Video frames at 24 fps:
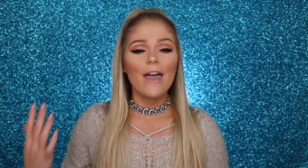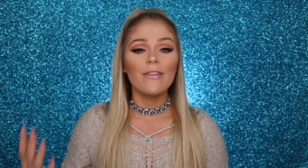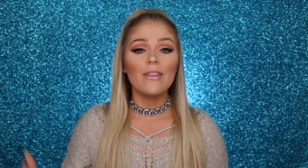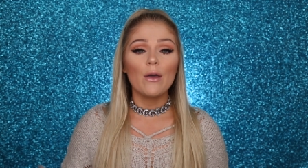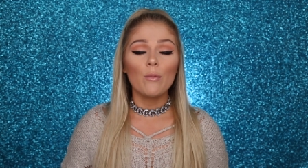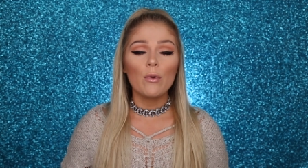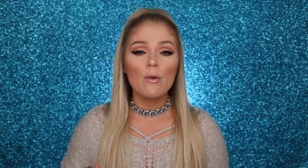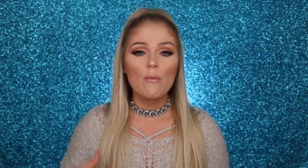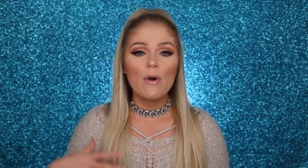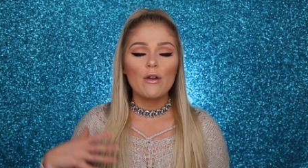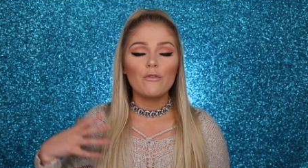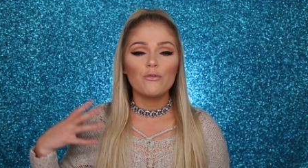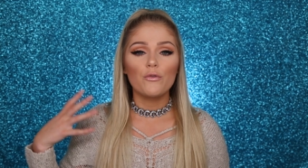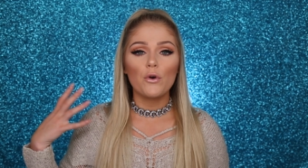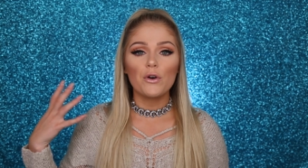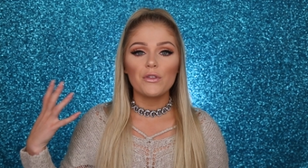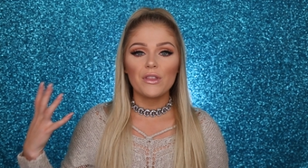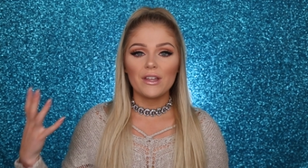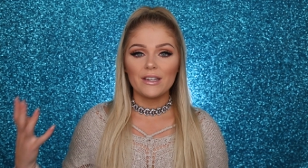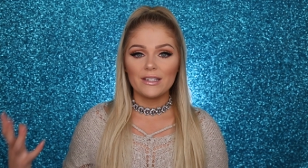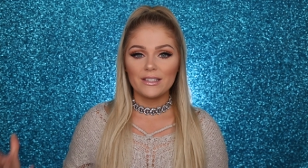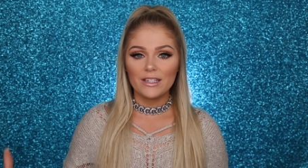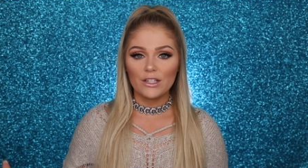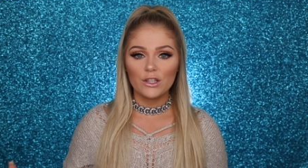And then we went
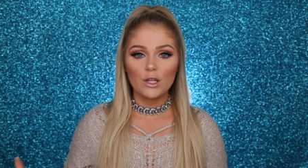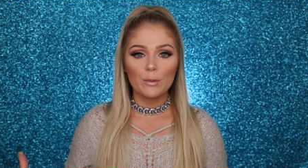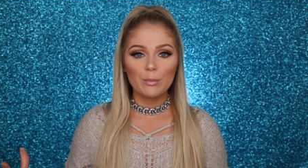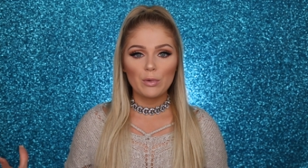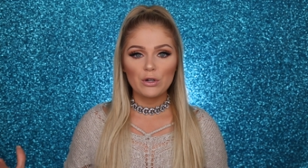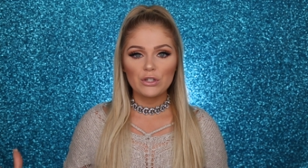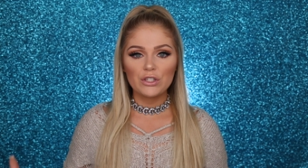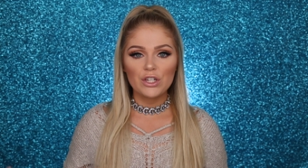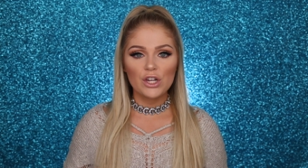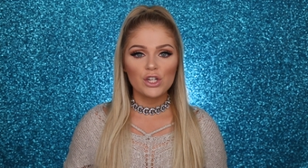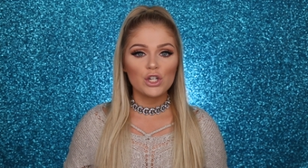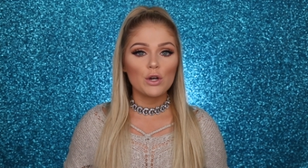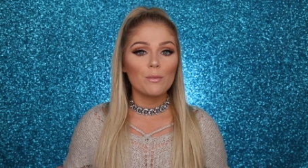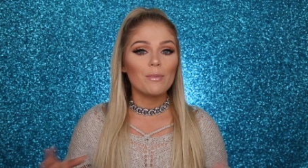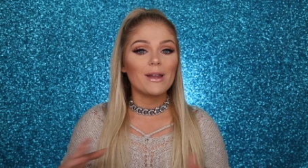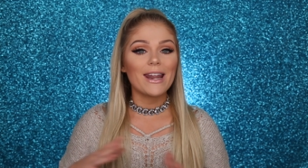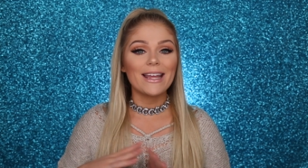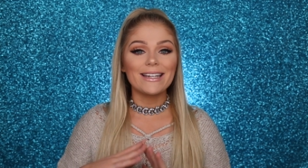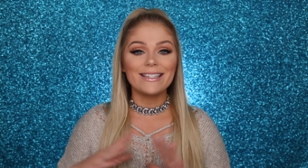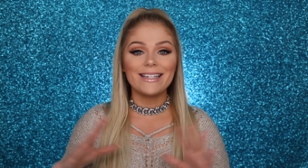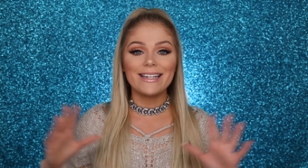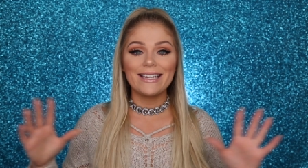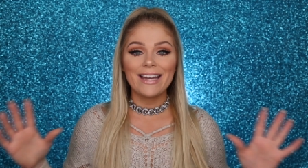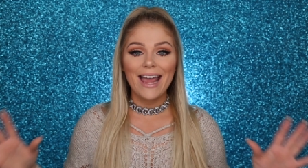forth and did the procedure, but
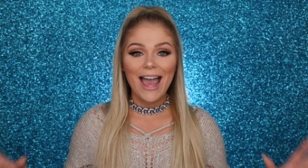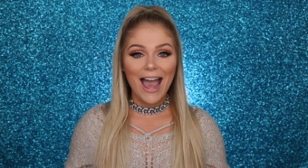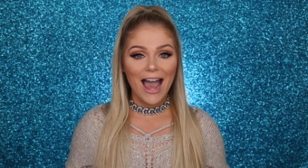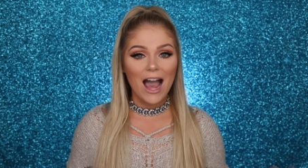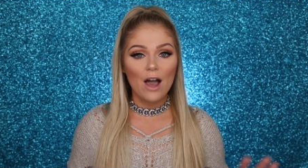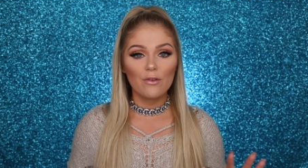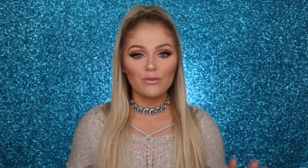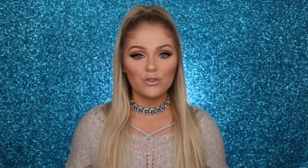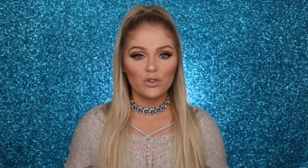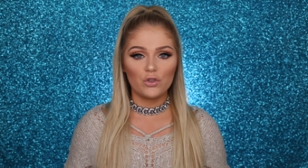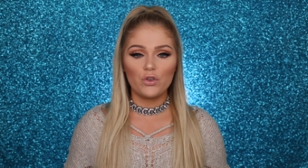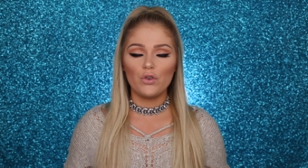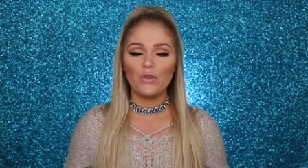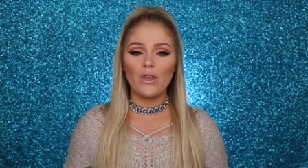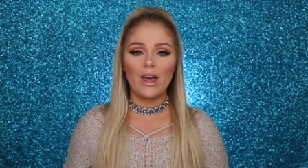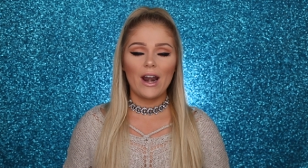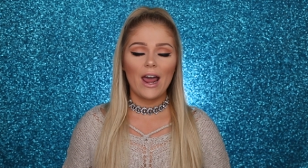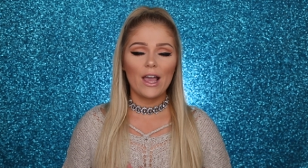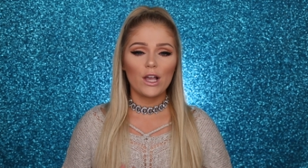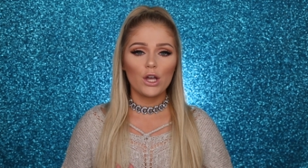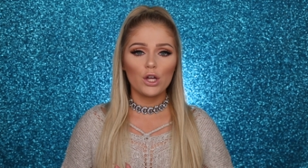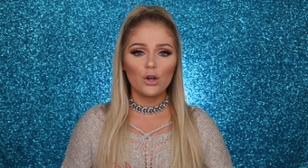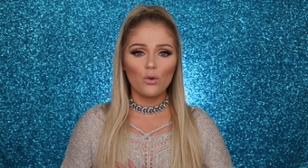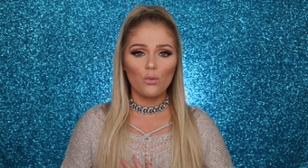I didn't have to do
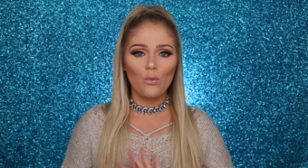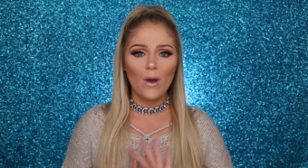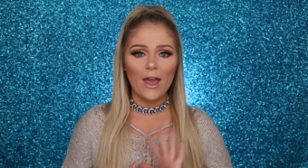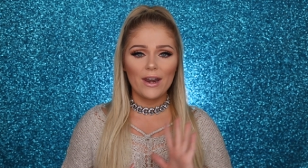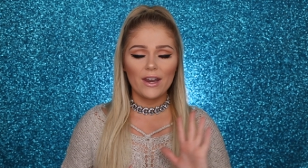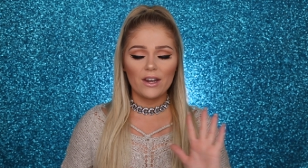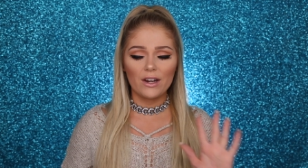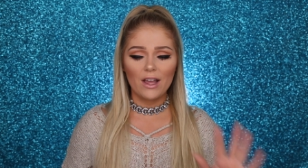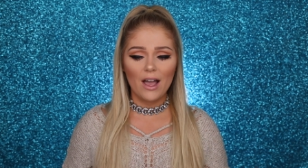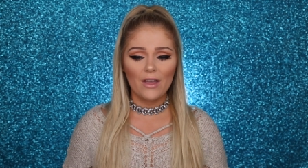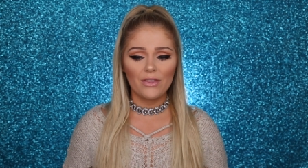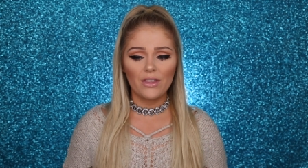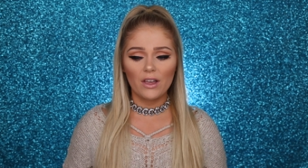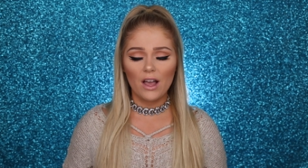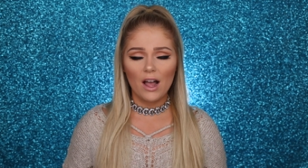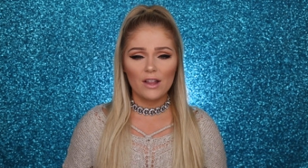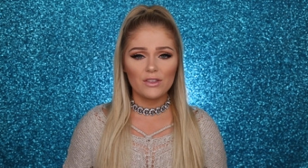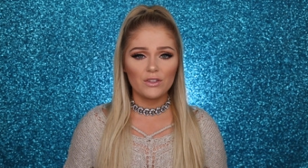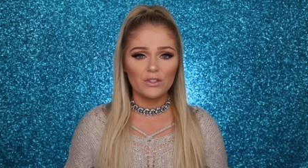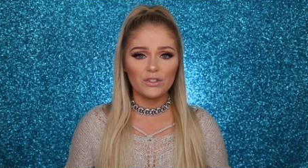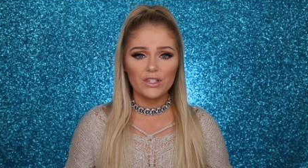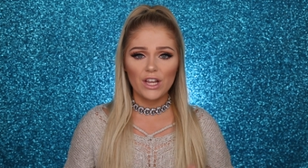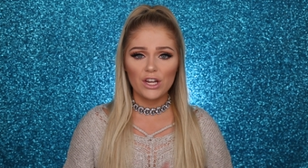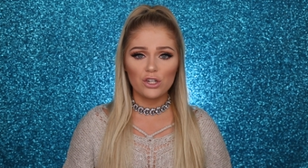that. I could have went and got the
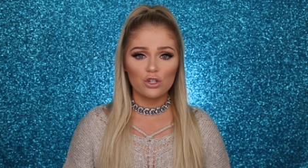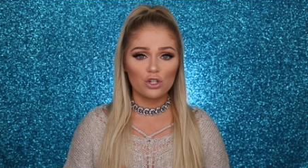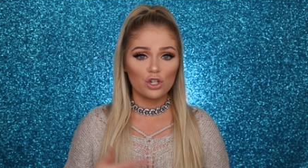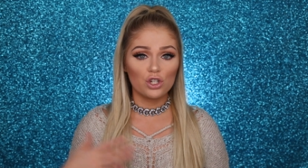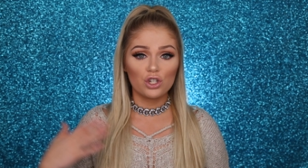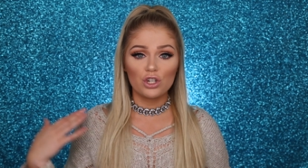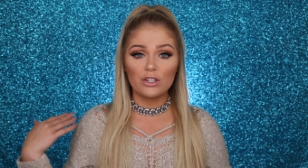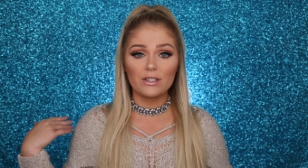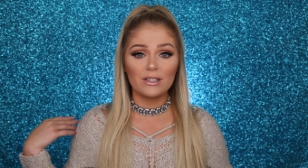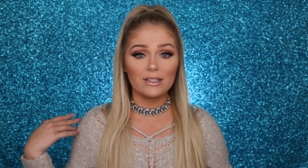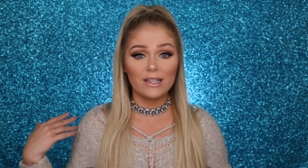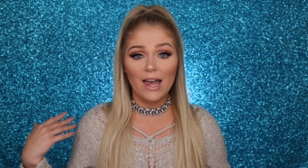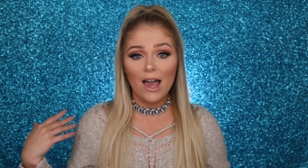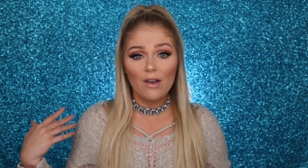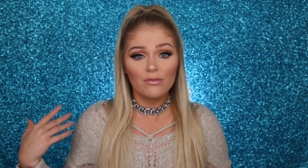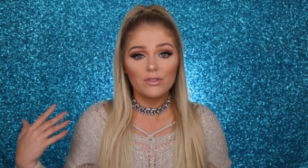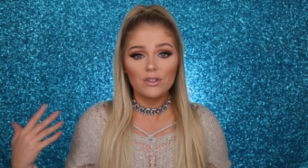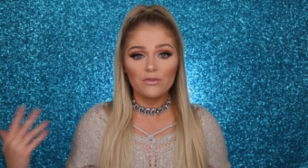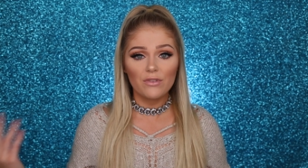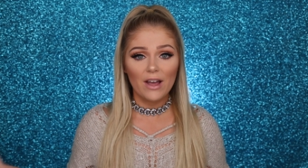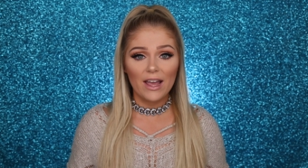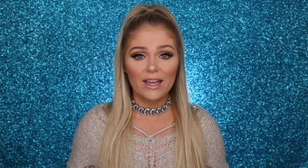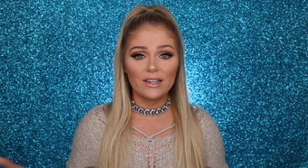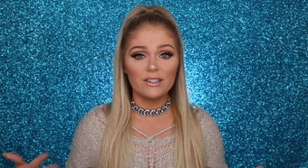consultation and just
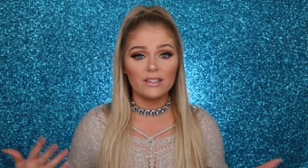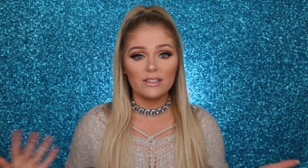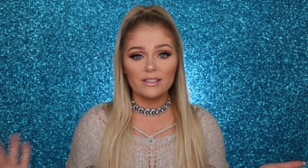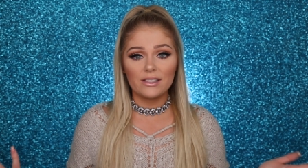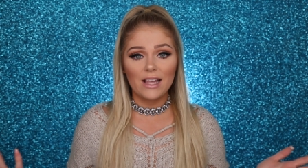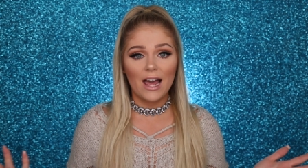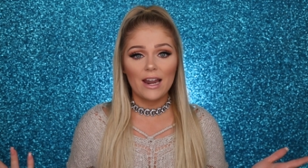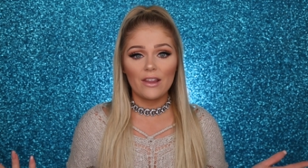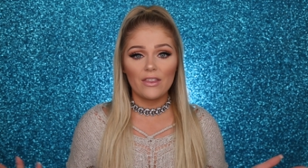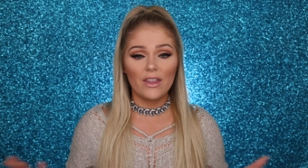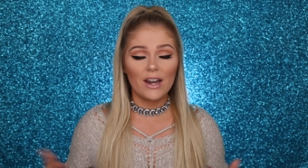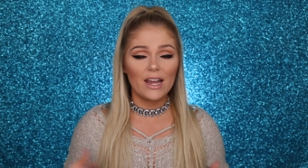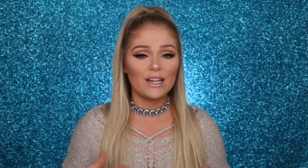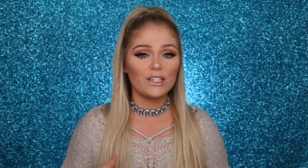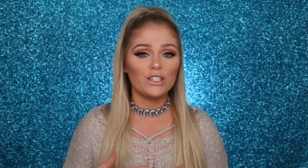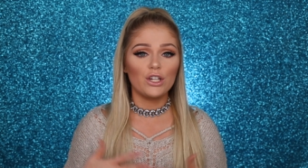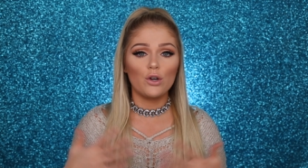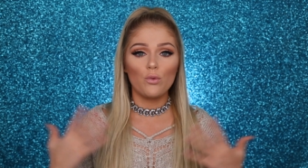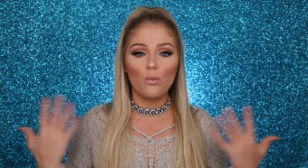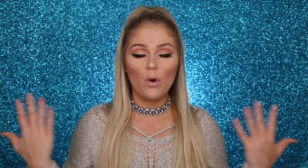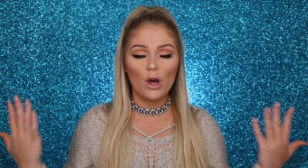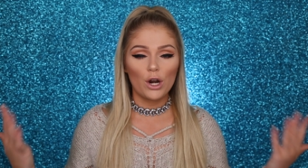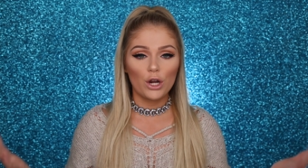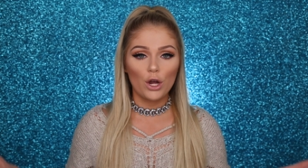left if I had decided that I
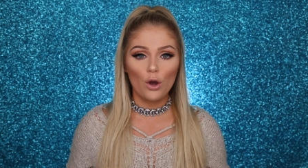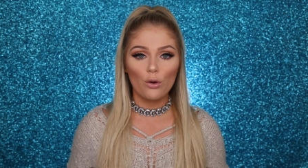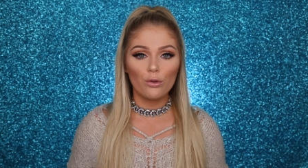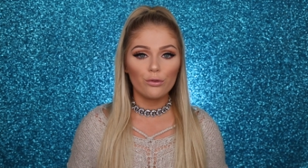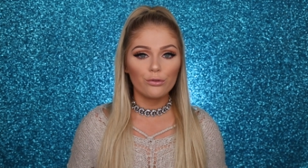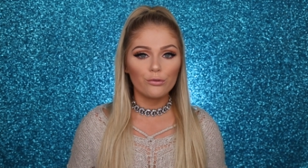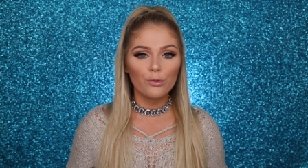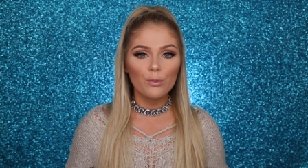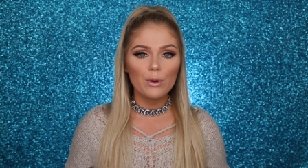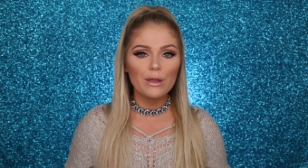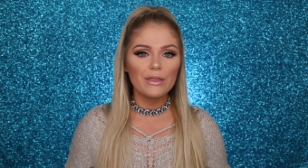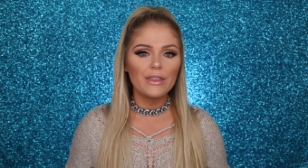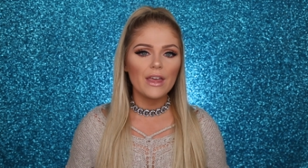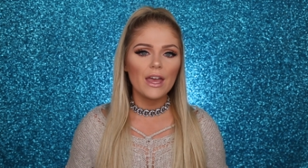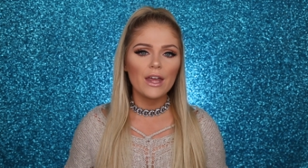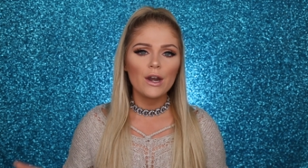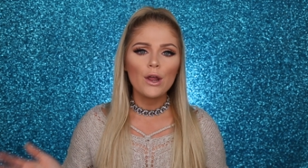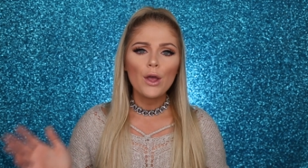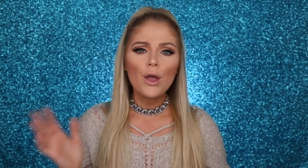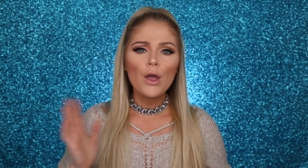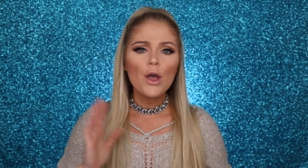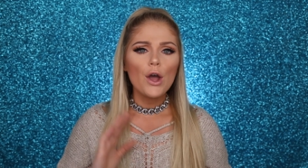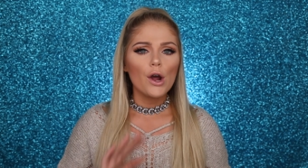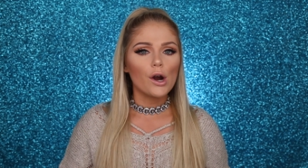didn't wanna go through with
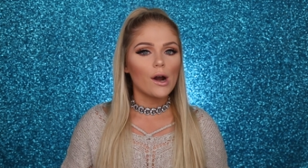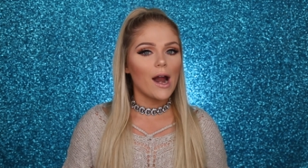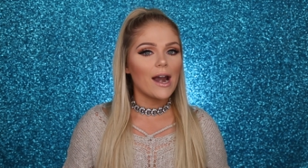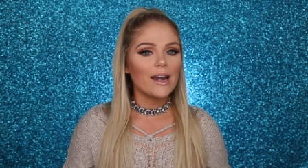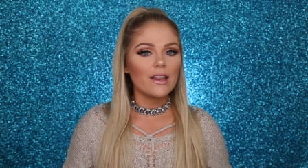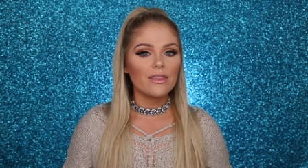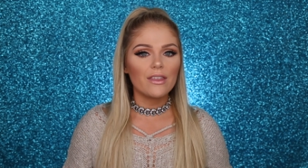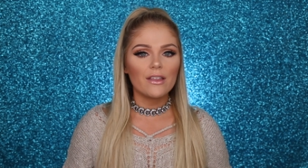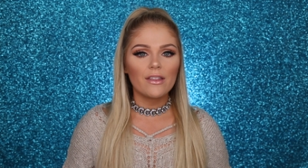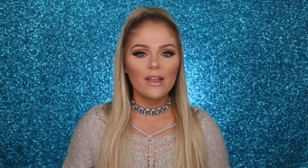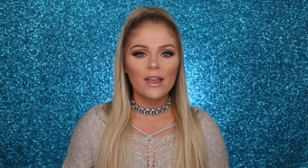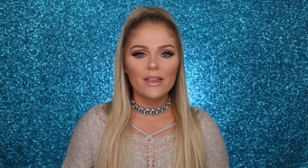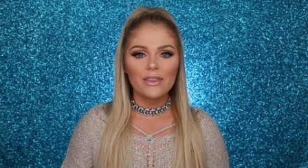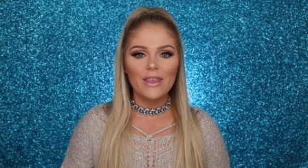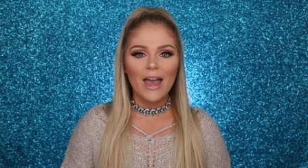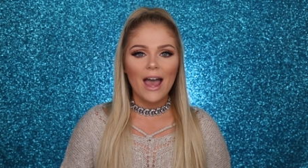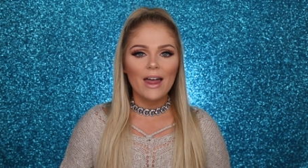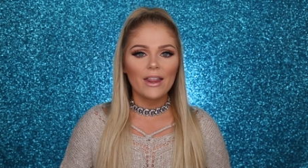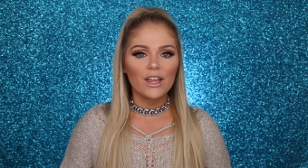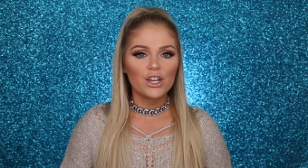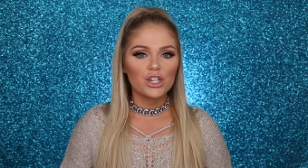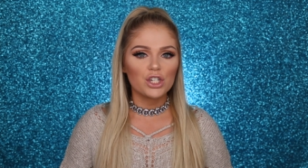it or anything like that.